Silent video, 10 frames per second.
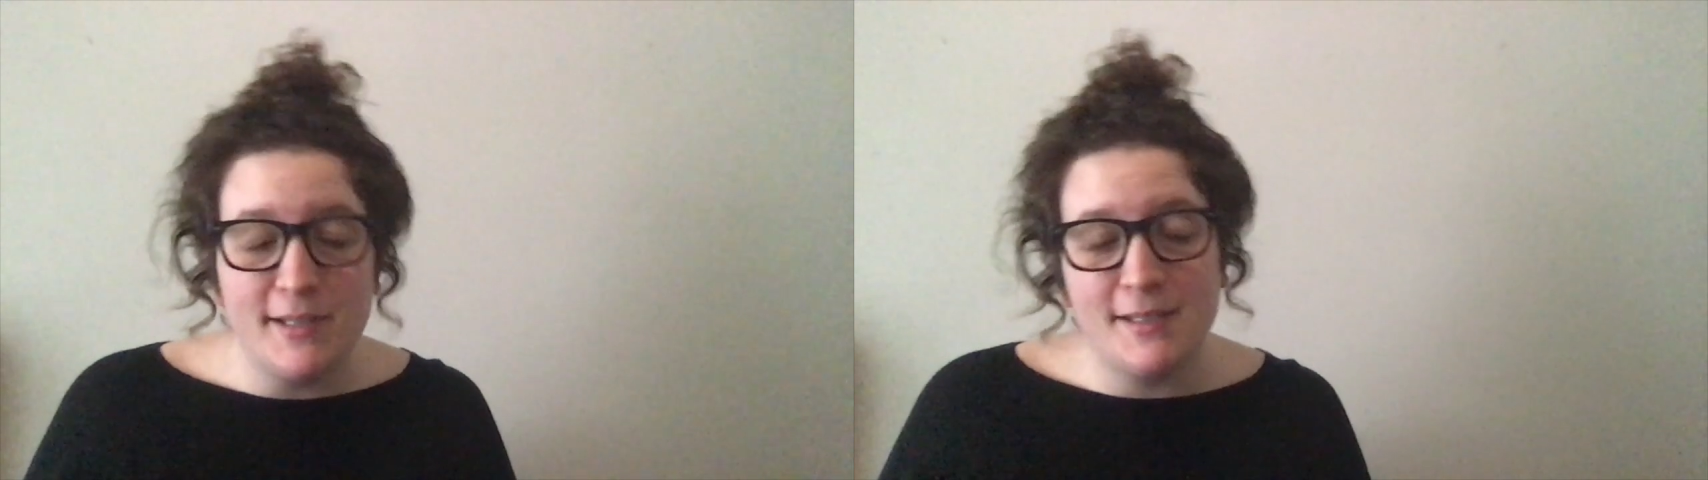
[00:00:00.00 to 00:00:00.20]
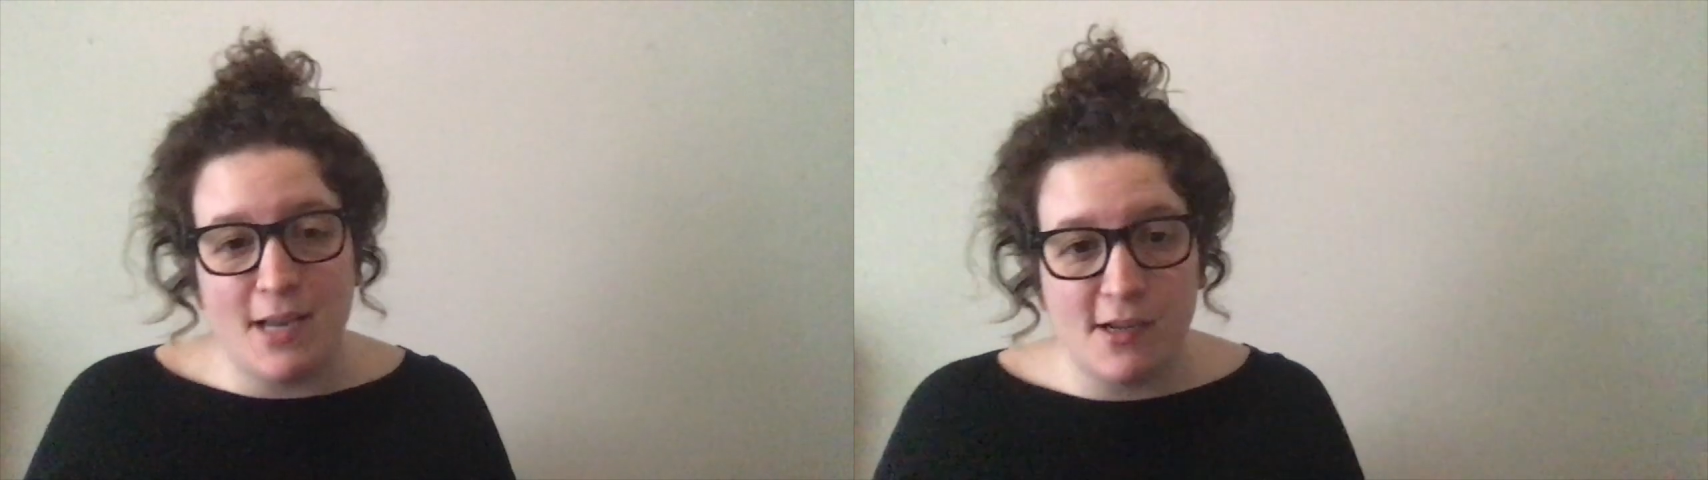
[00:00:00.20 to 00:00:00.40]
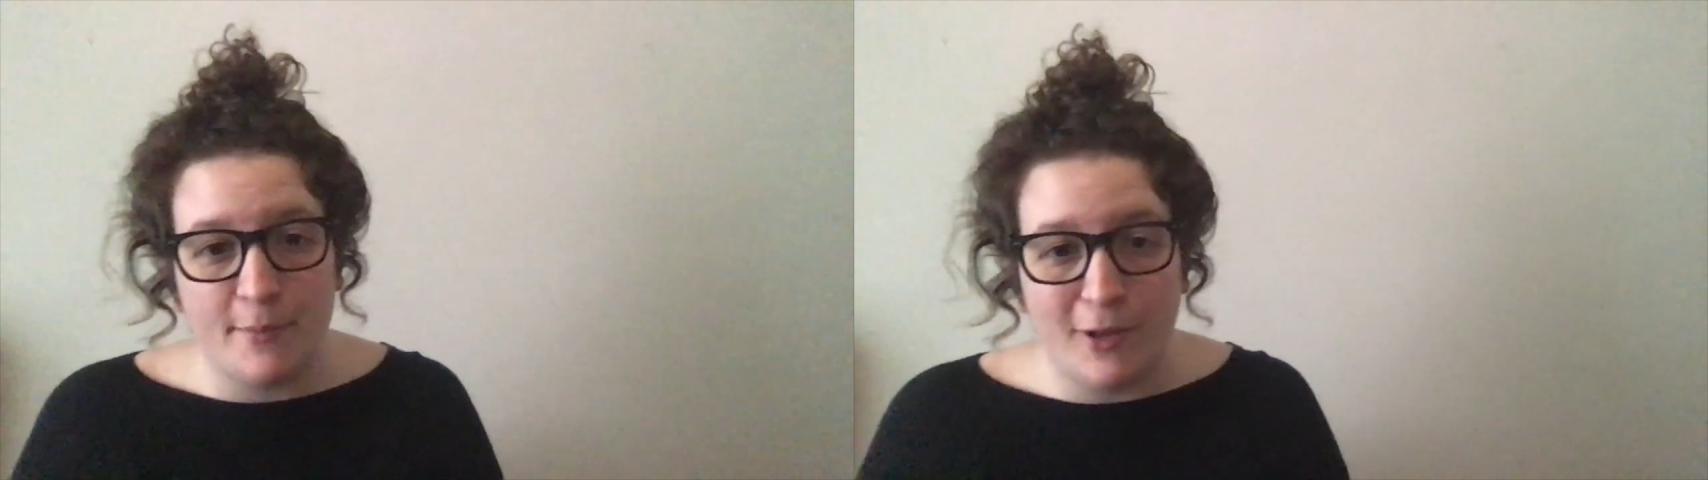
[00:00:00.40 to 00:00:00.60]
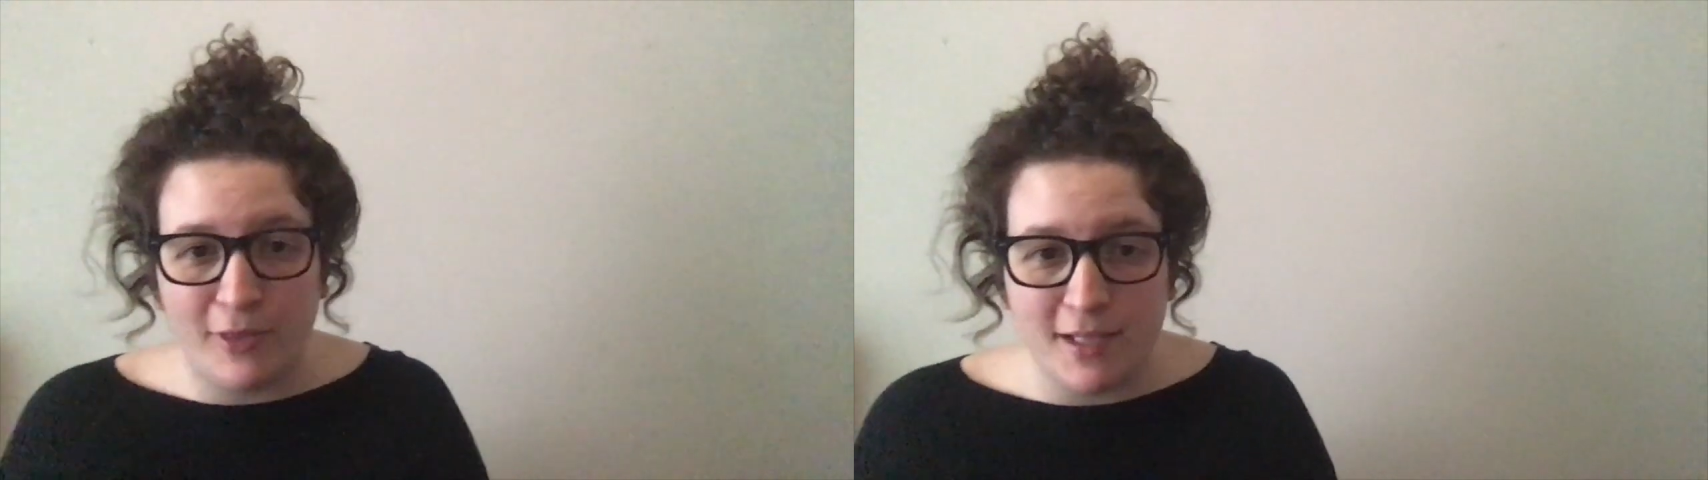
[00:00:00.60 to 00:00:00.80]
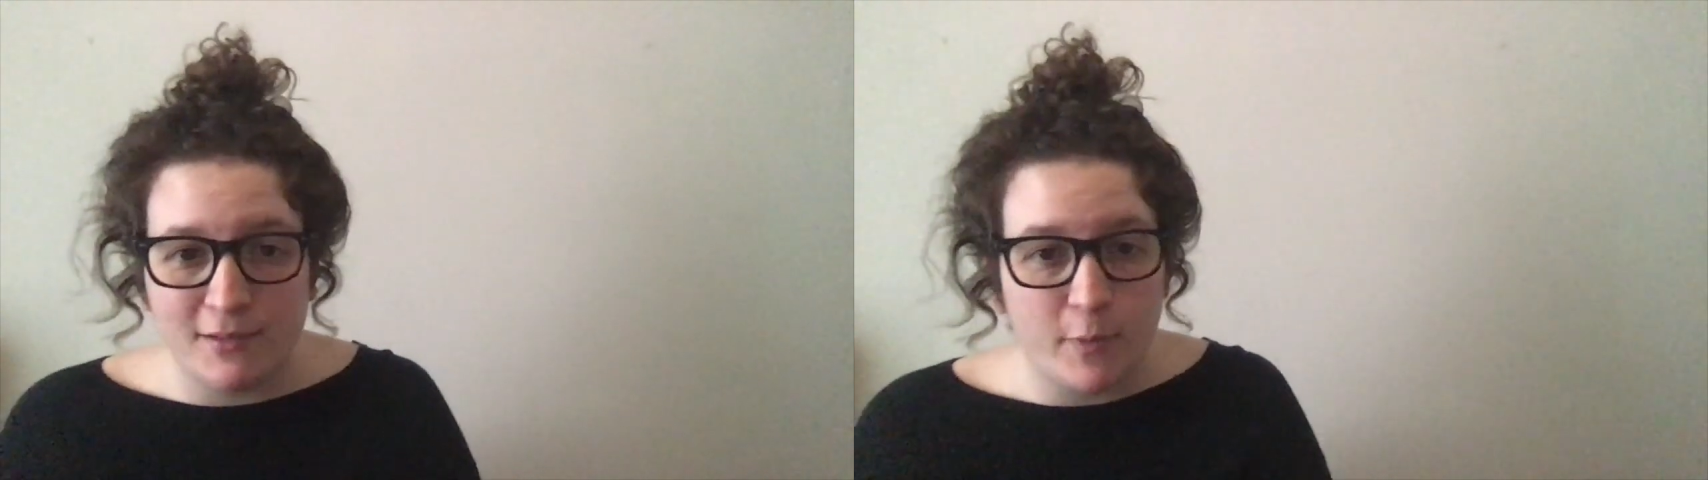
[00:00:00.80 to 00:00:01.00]
to talk about
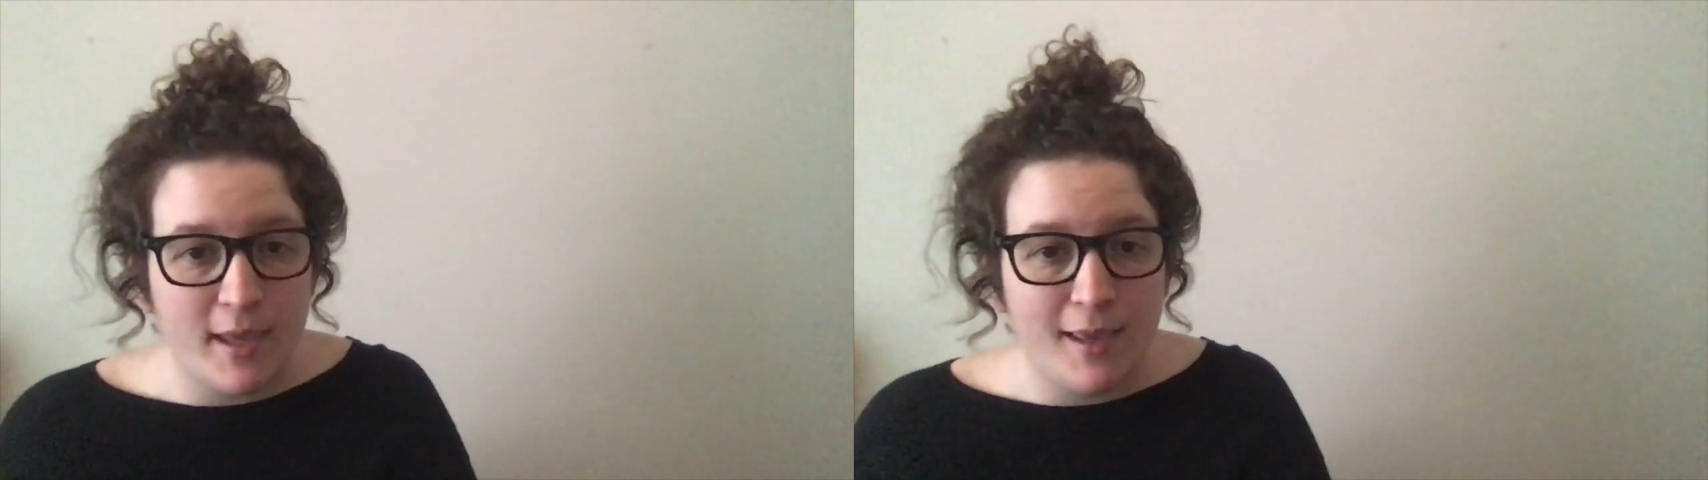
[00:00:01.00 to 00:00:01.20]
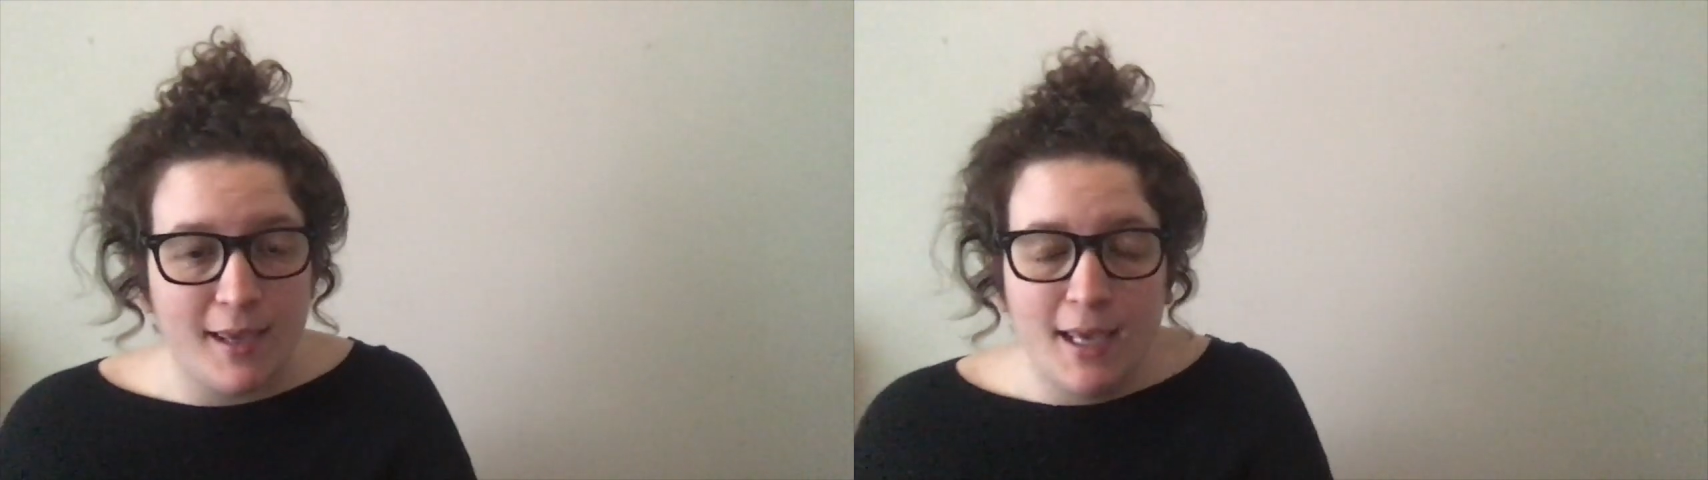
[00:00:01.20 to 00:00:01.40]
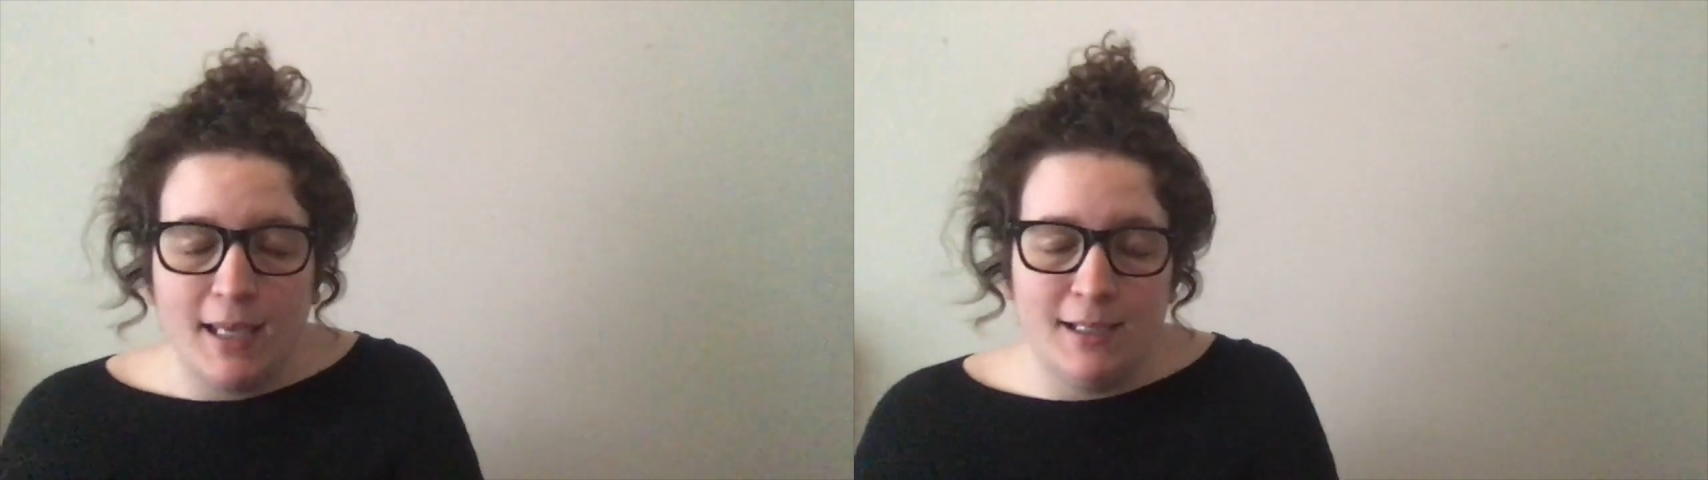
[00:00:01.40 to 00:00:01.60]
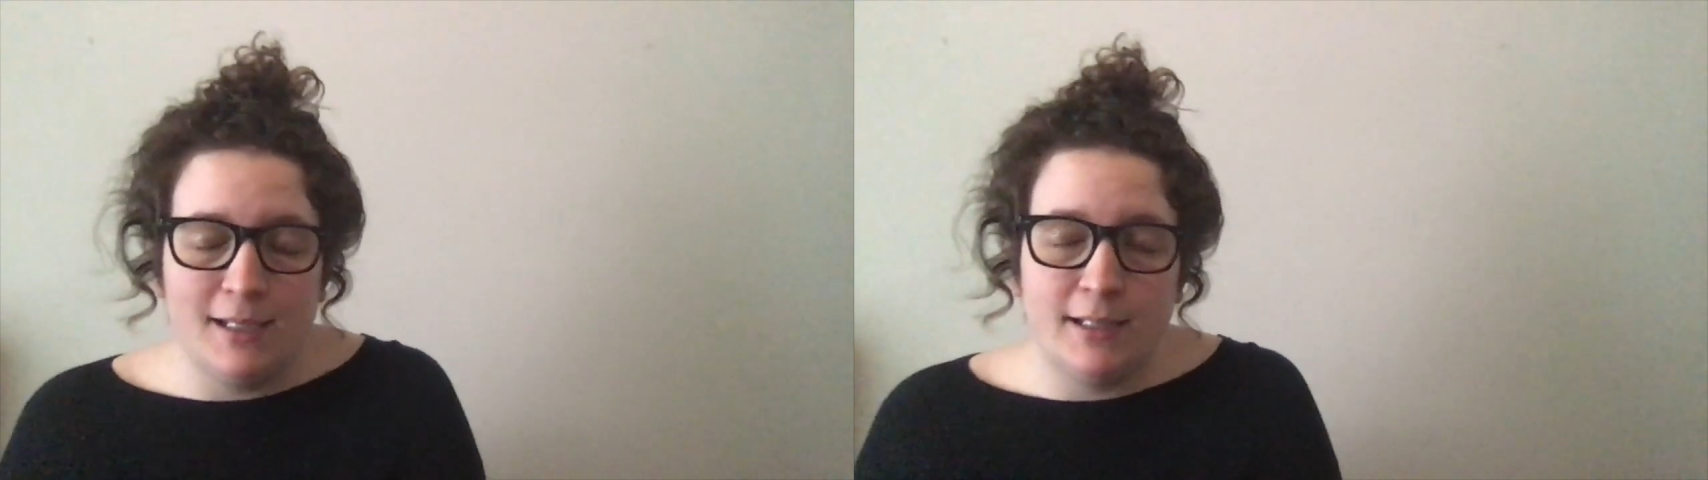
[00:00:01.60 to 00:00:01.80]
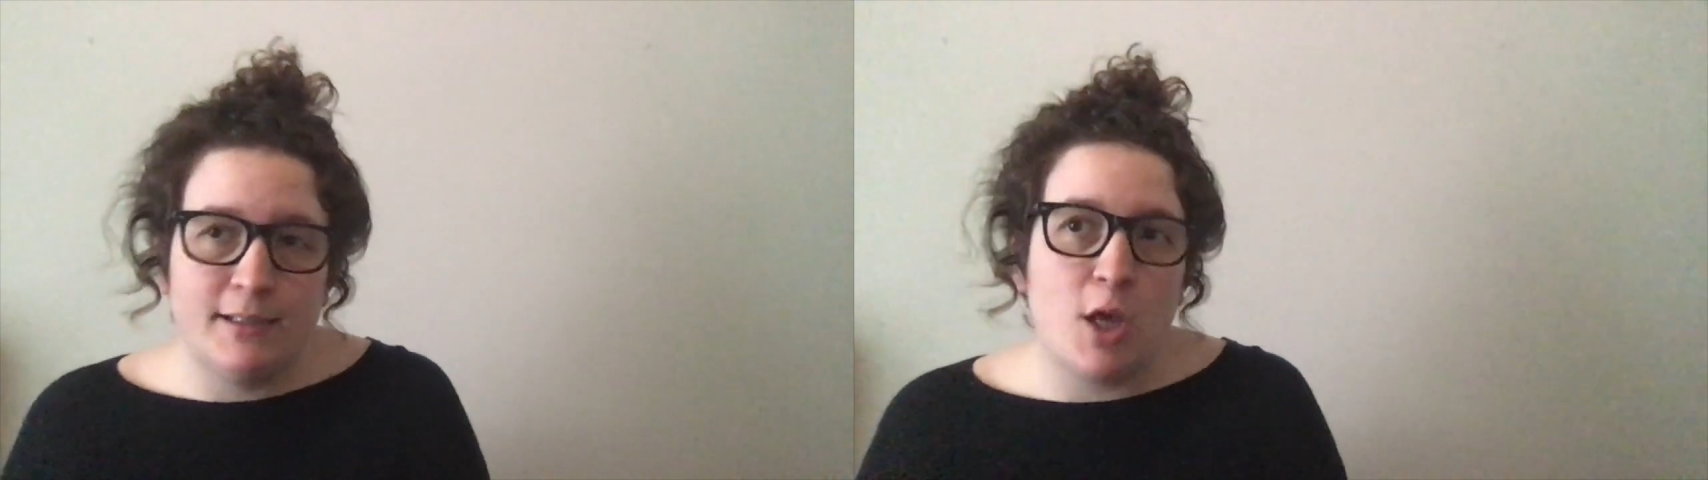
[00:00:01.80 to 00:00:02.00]
this week
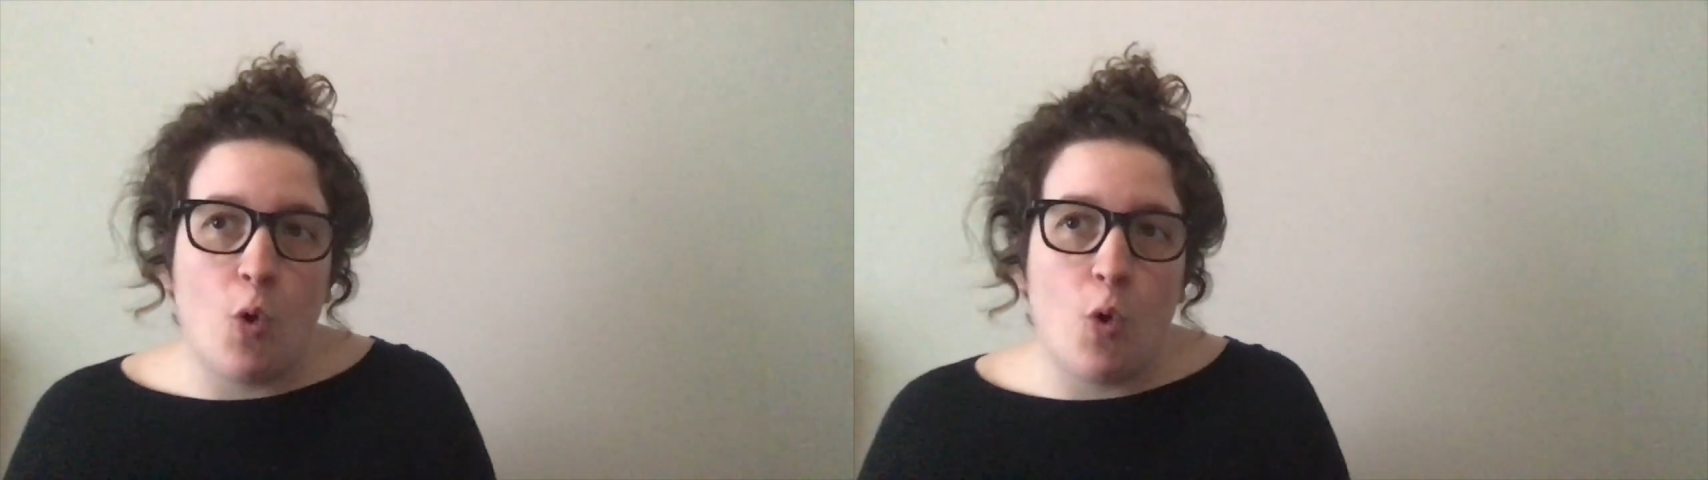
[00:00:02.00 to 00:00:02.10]
is,